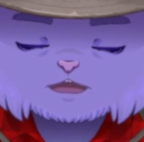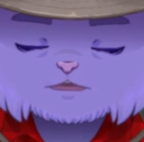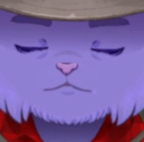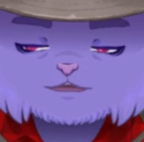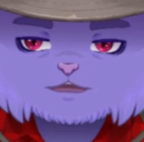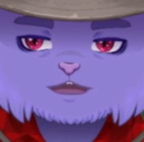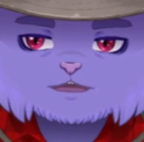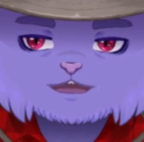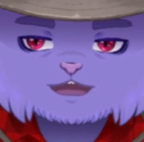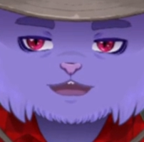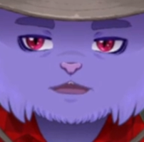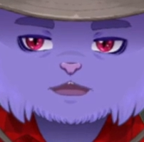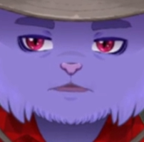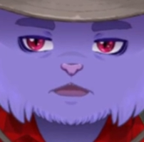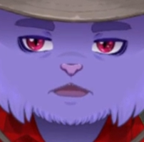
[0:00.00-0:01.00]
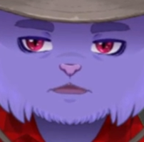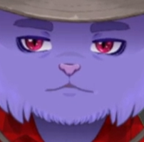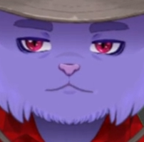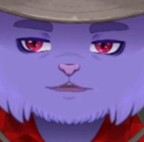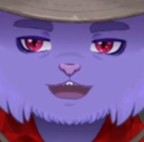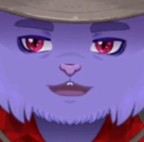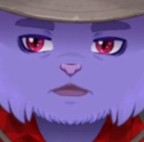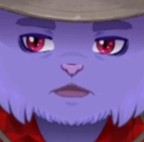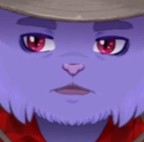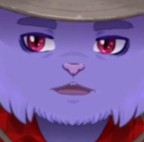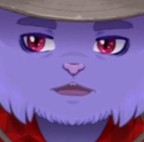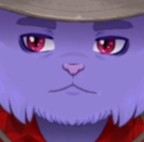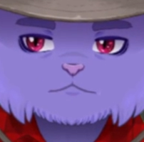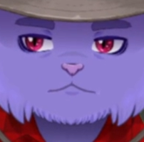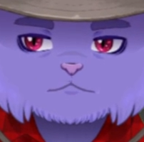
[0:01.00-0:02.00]
you could say that I created
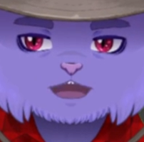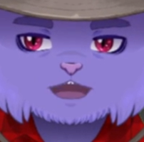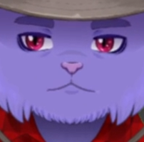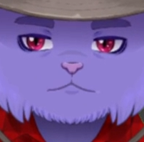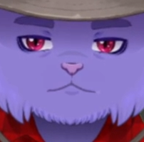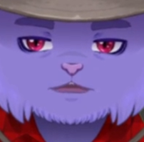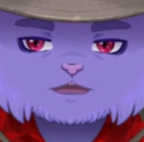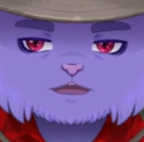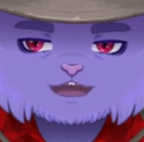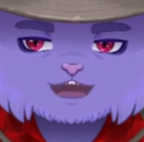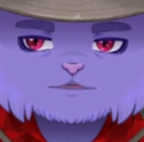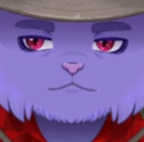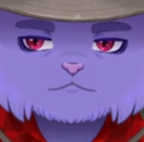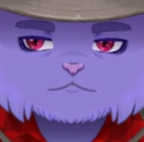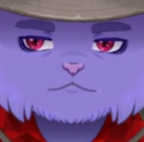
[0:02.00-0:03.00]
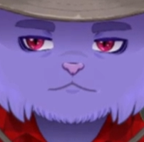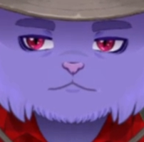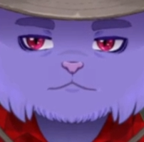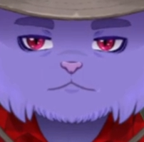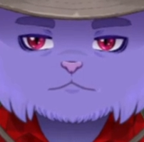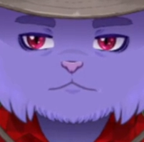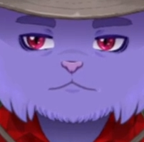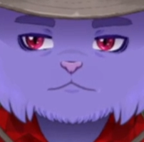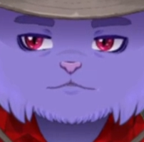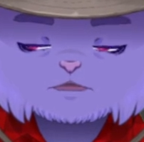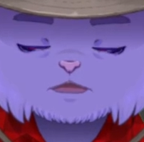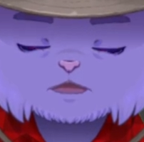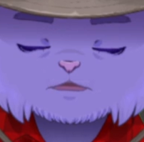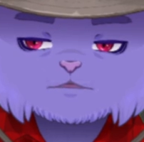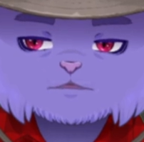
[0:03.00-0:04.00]
more elements of the design, but
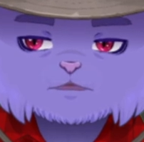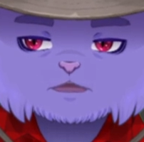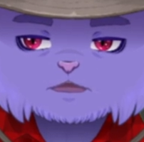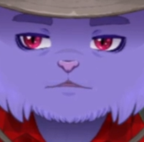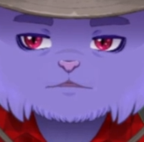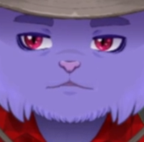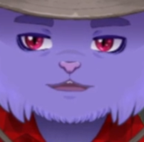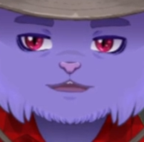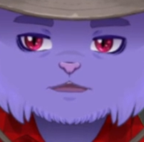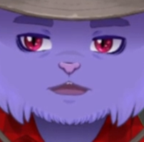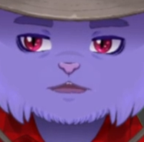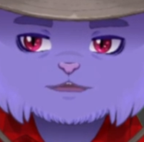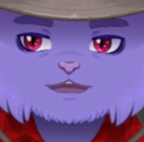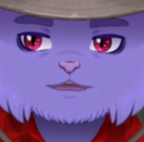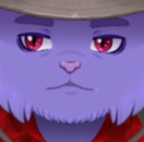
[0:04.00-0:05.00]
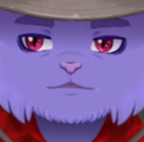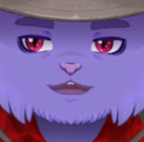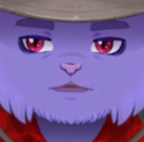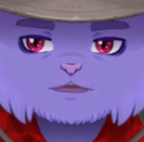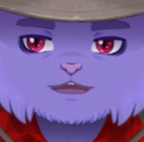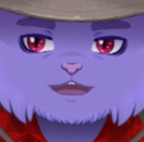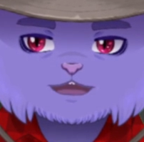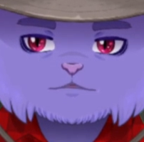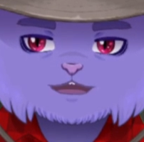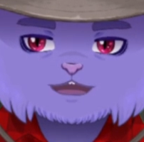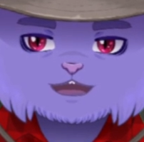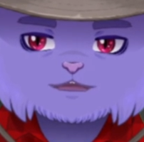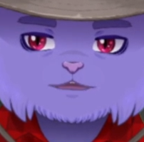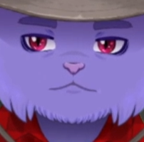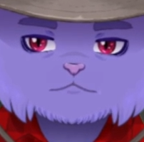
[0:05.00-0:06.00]
the general gist of it is that
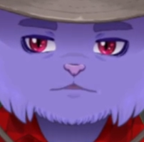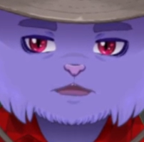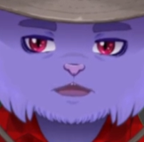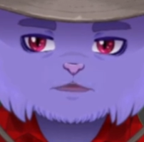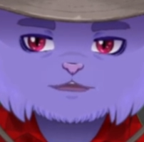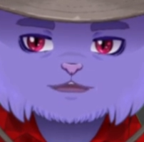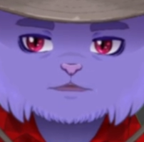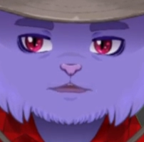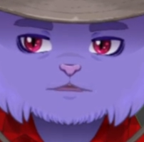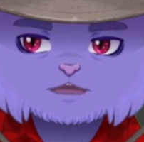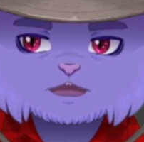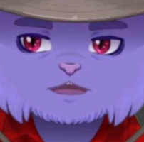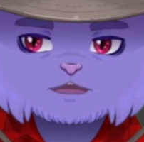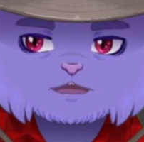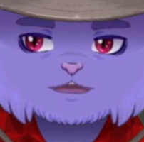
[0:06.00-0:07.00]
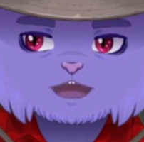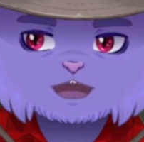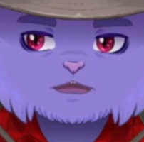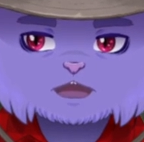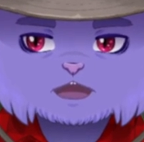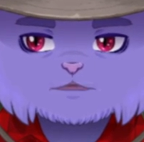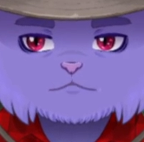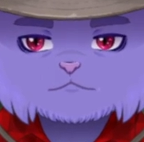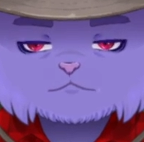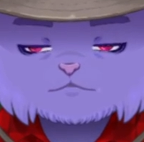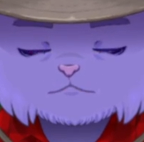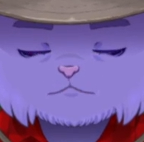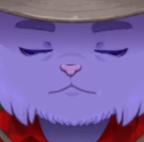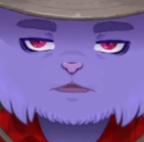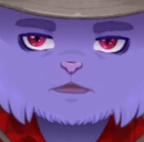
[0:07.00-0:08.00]
while this design is known for
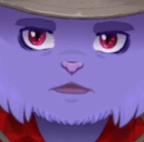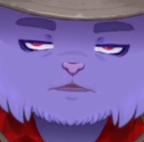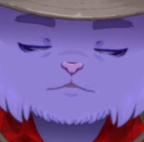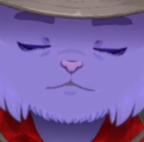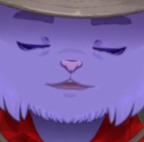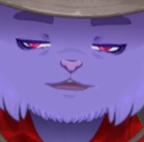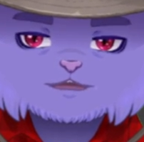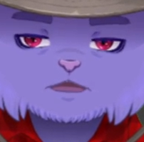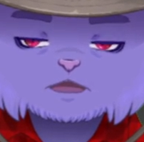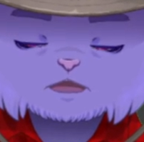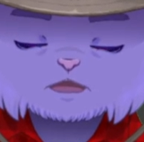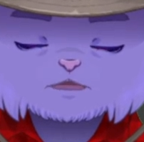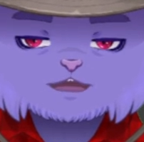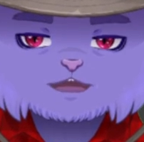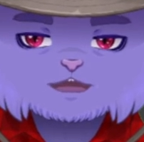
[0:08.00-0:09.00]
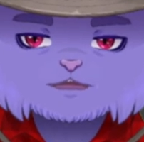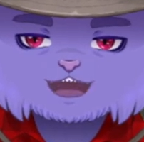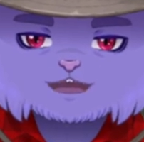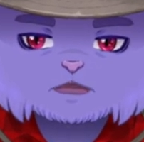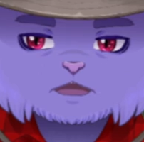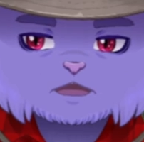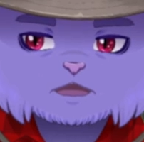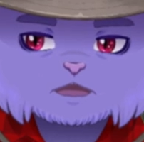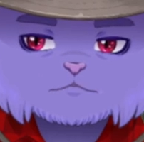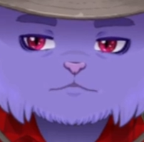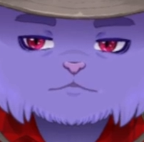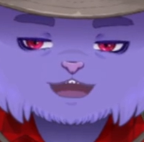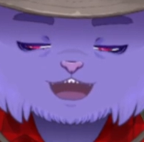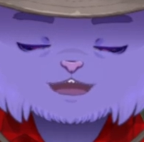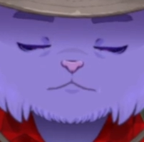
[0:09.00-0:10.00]
being from me, the idea of it
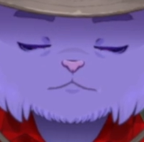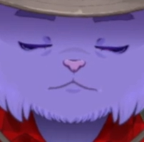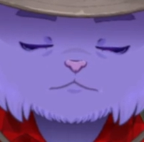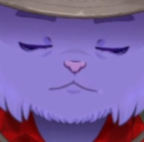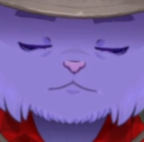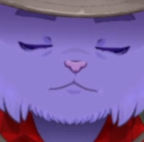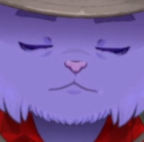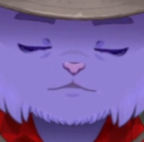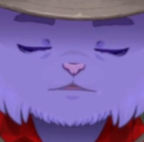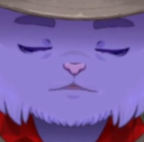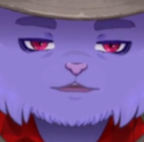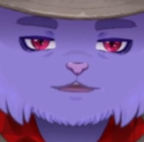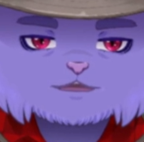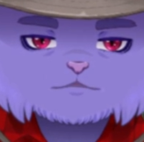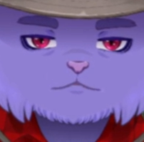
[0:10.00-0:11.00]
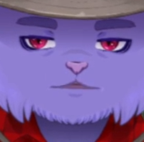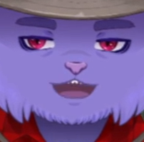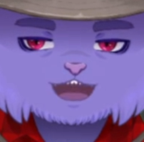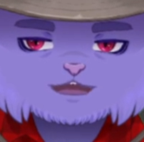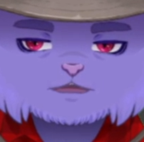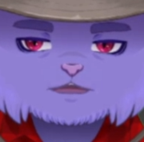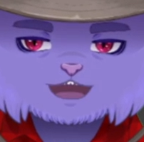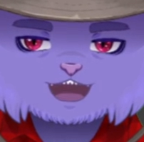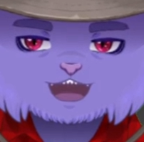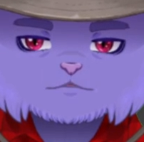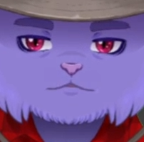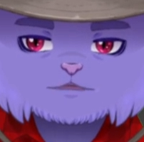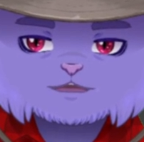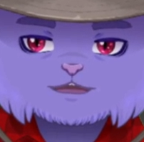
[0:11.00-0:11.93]
having a flannel shirt and all this other stuff